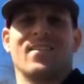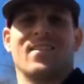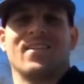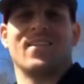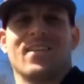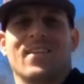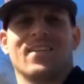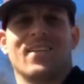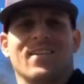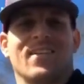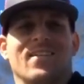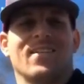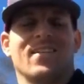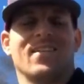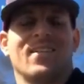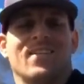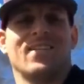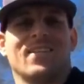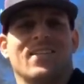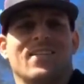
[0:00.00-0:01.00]
All right. see how they're
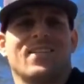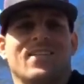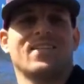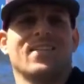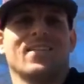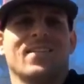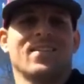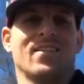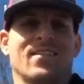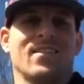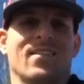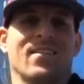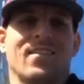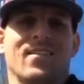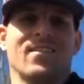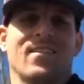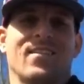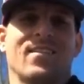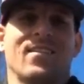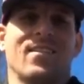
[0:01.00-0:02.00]
all gathering out in
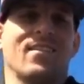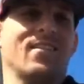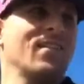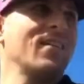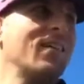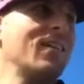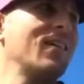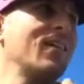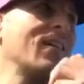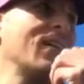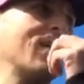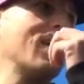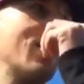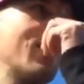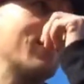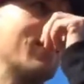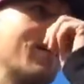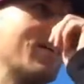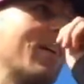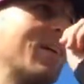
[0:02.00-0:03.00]
front of the church?
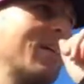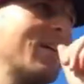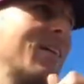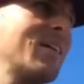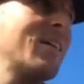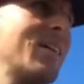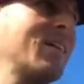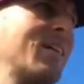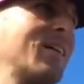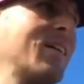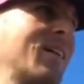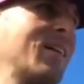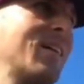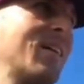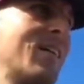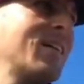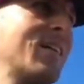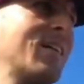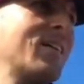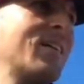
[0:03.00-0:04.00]
Yeah. Let's
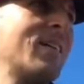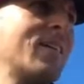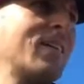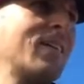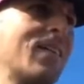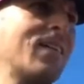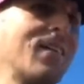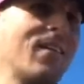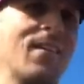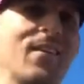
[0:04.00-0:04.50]
go talk to them.